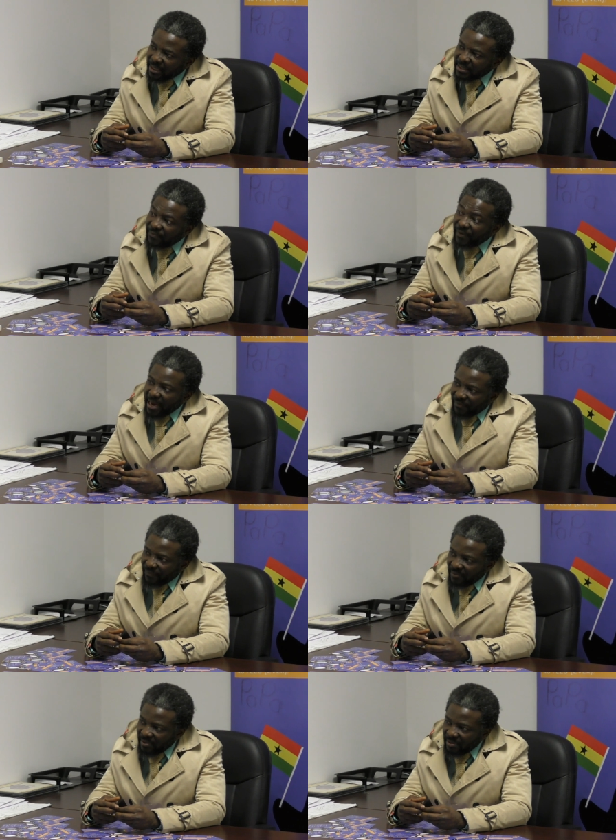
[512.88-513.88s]

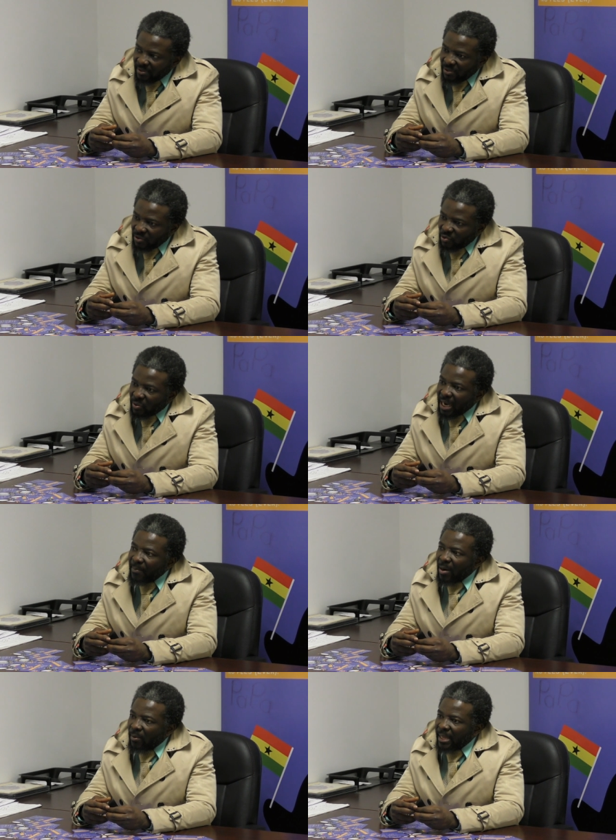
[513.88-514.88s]
'95 to
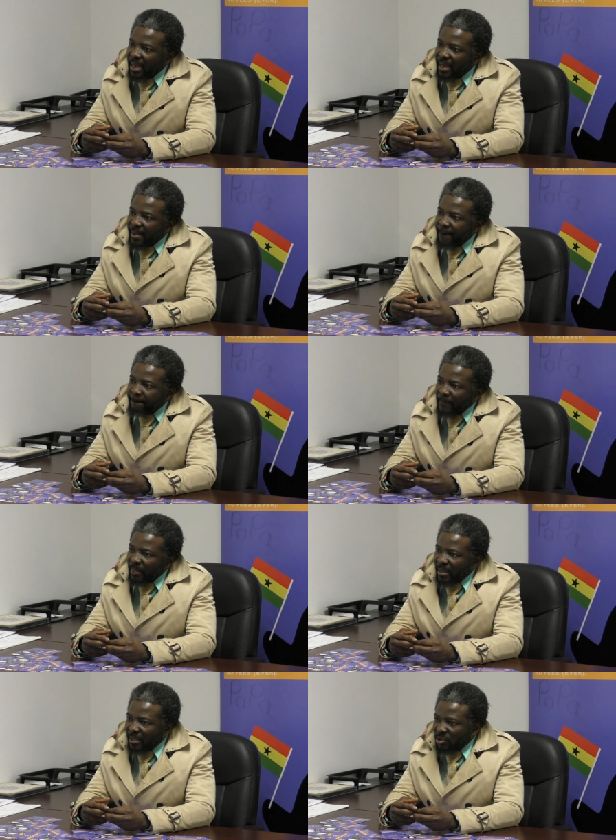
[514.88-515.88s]
come out with
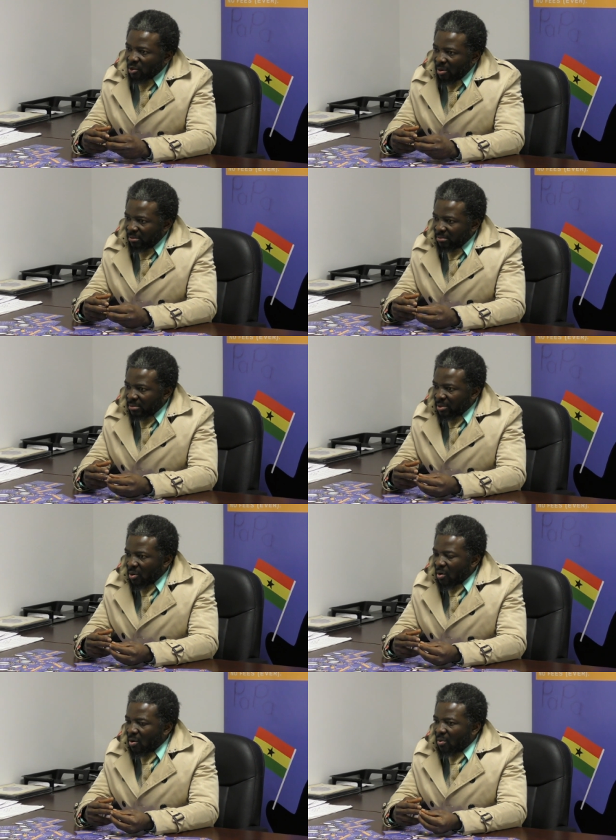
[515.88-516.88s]
a song
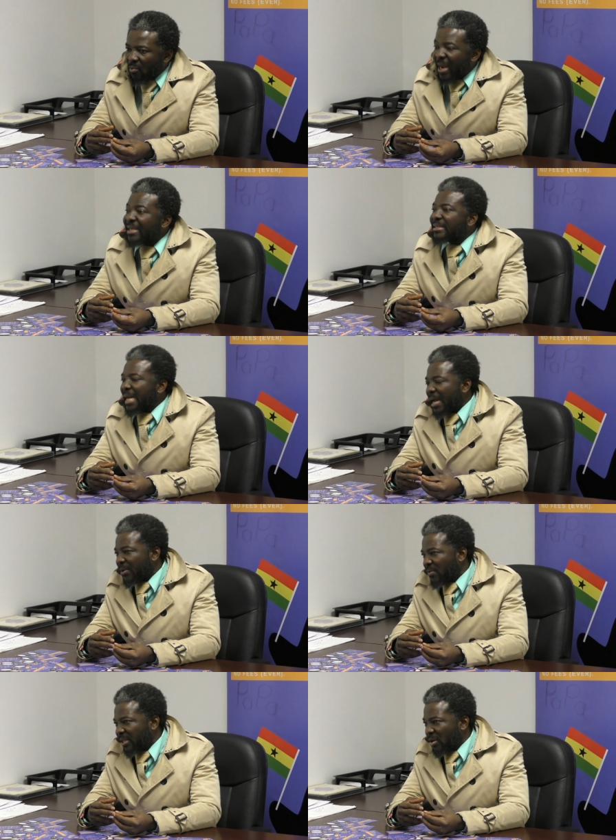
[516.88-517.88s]
called Why
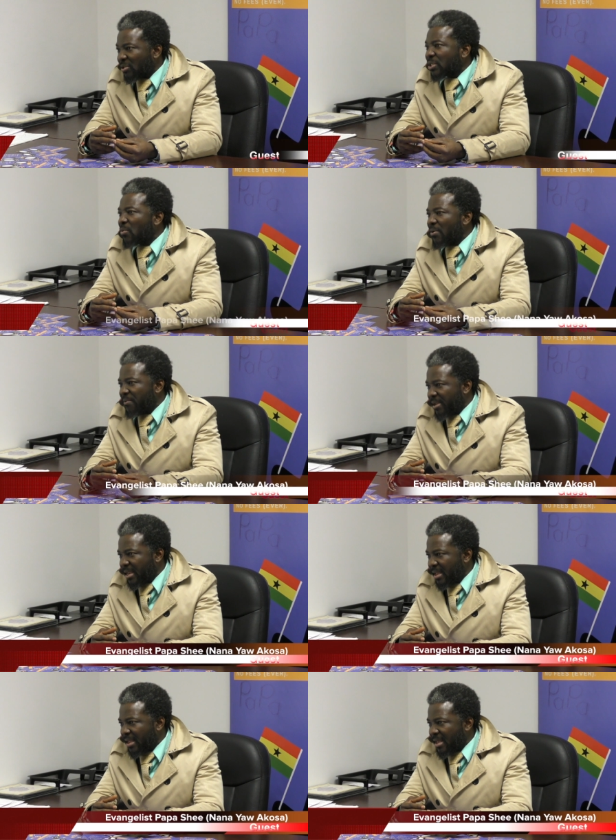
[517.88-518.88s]
Sano, You Also
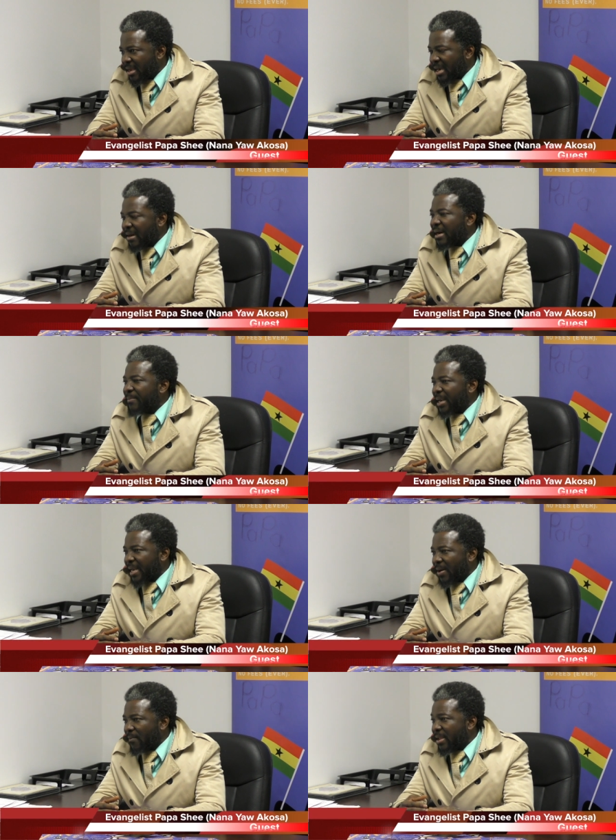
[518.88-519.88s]
We Kakrabe
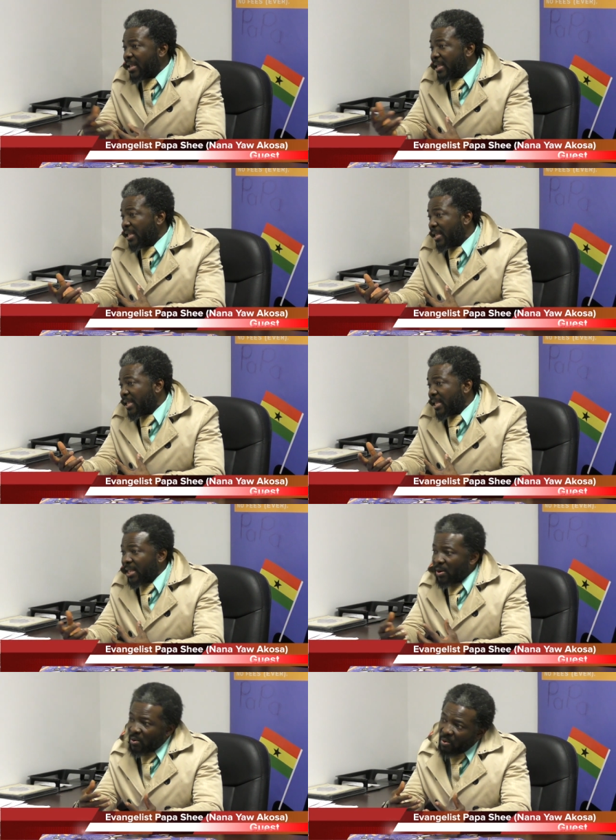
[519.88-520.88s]
Count
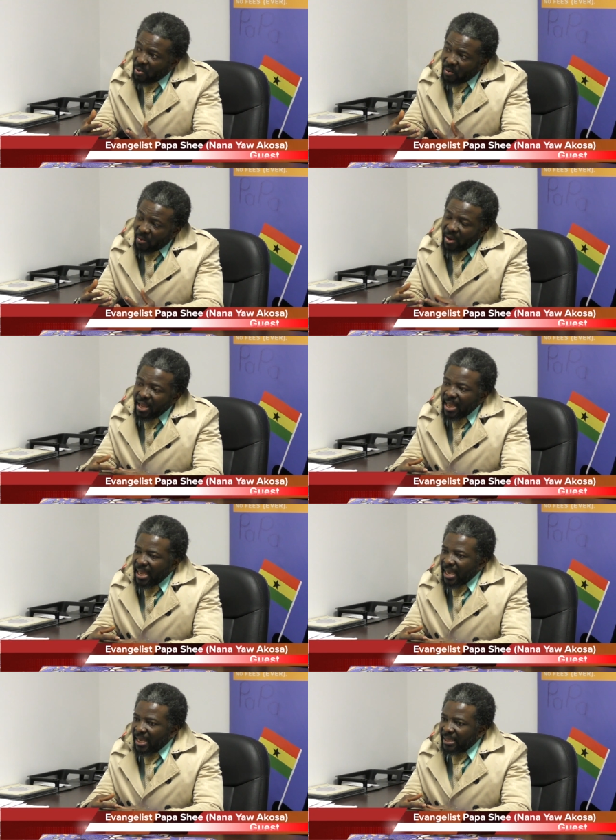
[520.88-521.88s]
Oh,
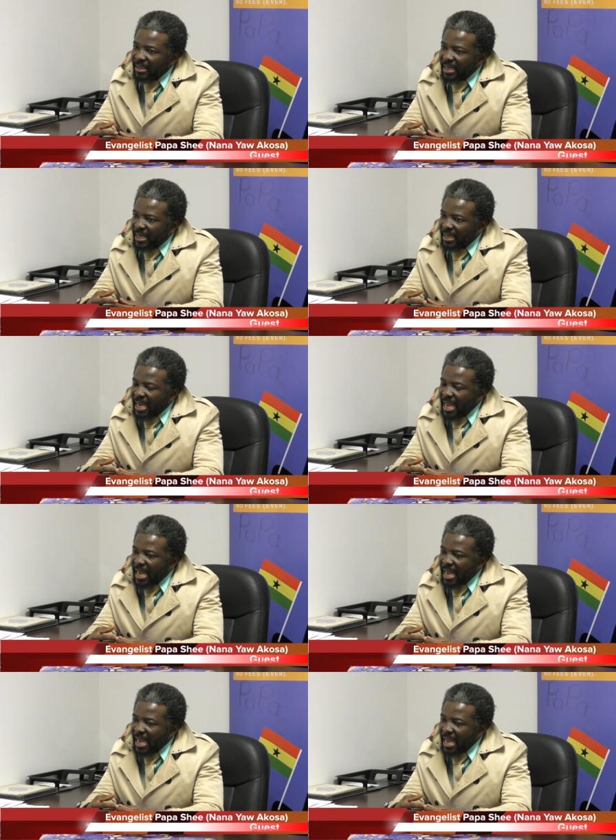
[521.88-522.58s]
and then